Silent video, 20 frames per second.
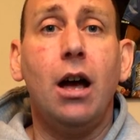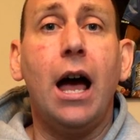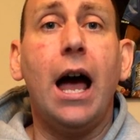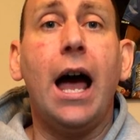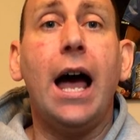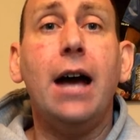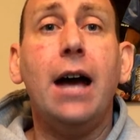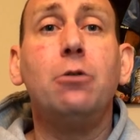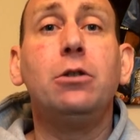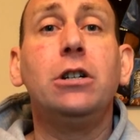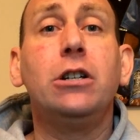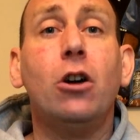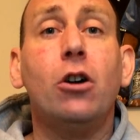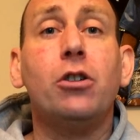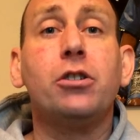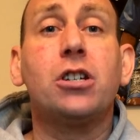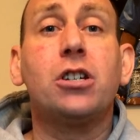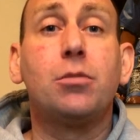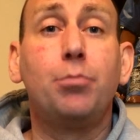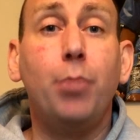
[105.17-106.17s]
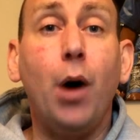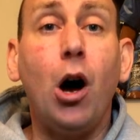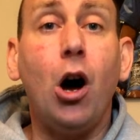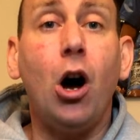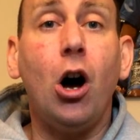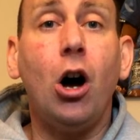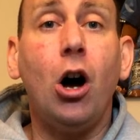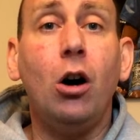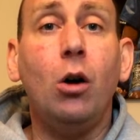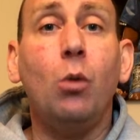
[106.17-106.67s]
how did I
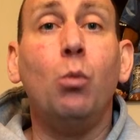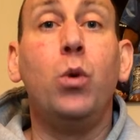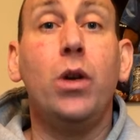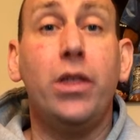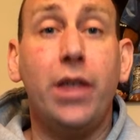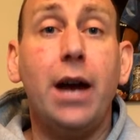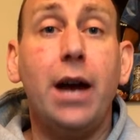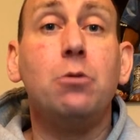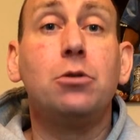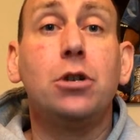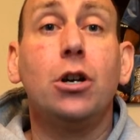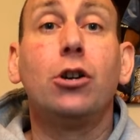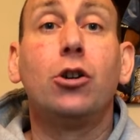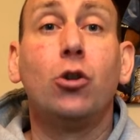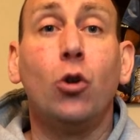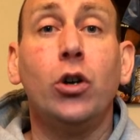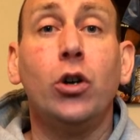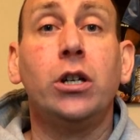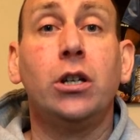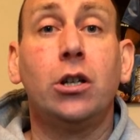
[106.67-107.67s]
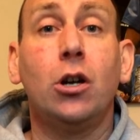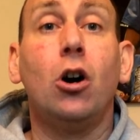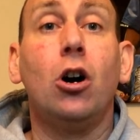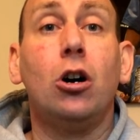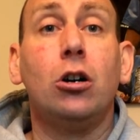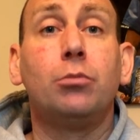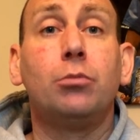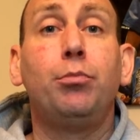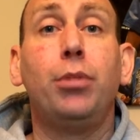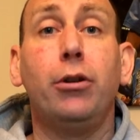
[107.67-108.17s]
spar without a groin
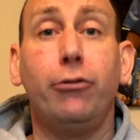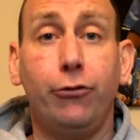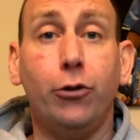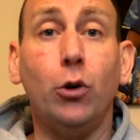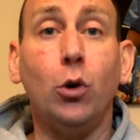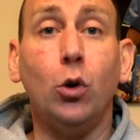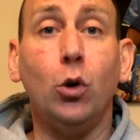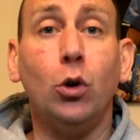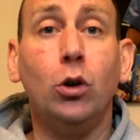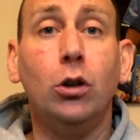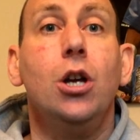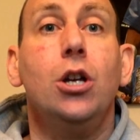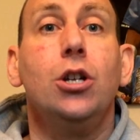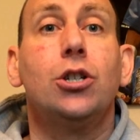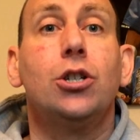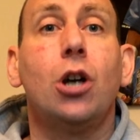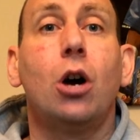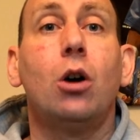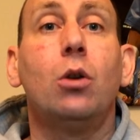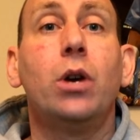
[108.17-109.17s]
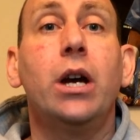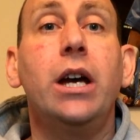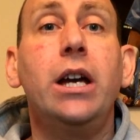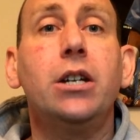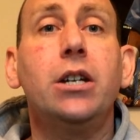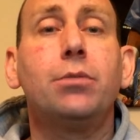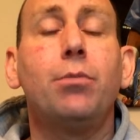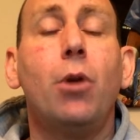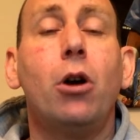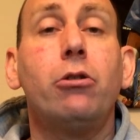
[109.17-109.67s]
guard before? So
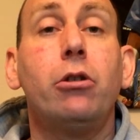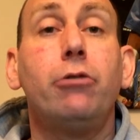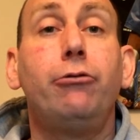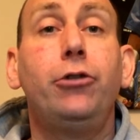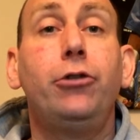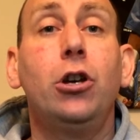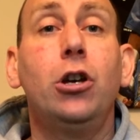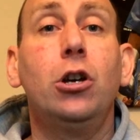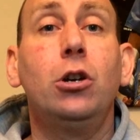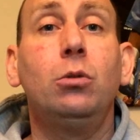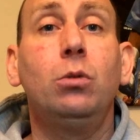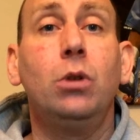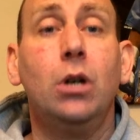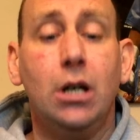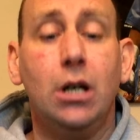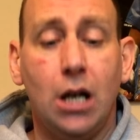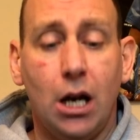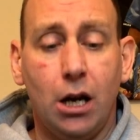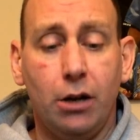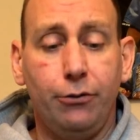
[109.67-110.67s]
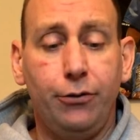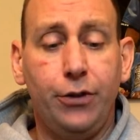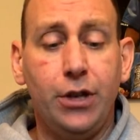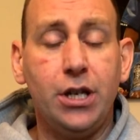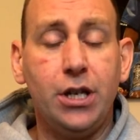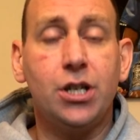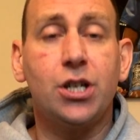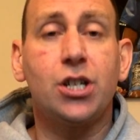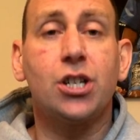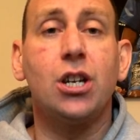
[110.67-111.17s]
here's my review of
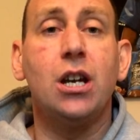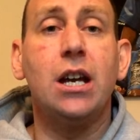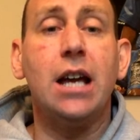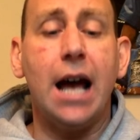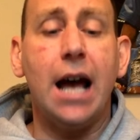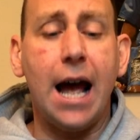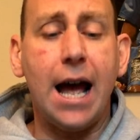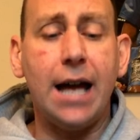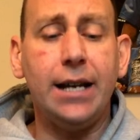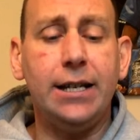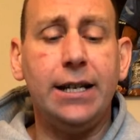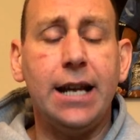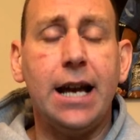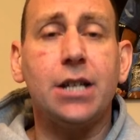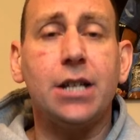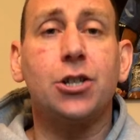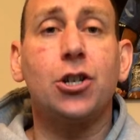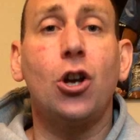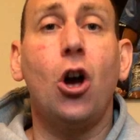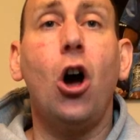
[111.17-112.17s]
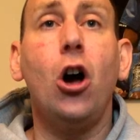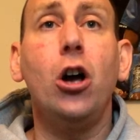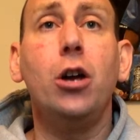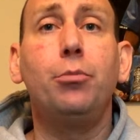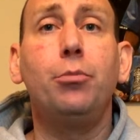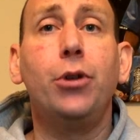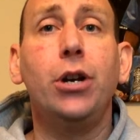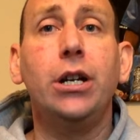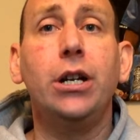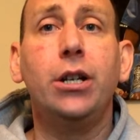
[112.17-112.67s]
this Adidas
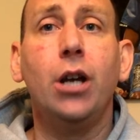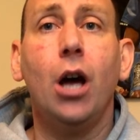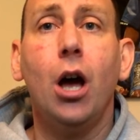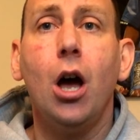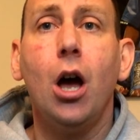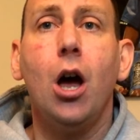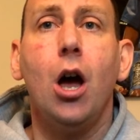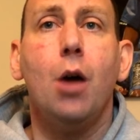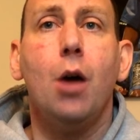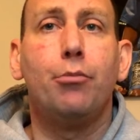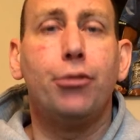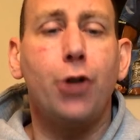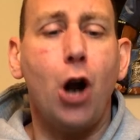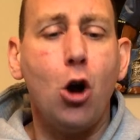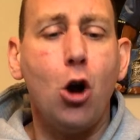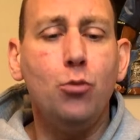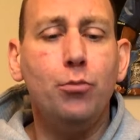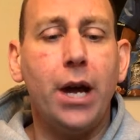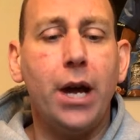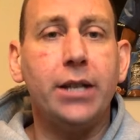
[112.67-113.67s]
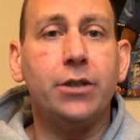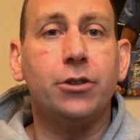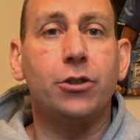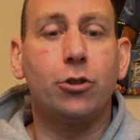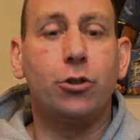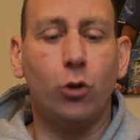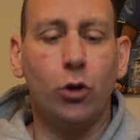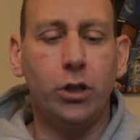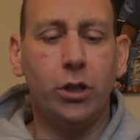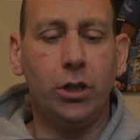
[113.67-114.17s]
Hybrid Pro Men's
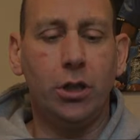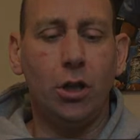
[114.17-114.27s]
Groin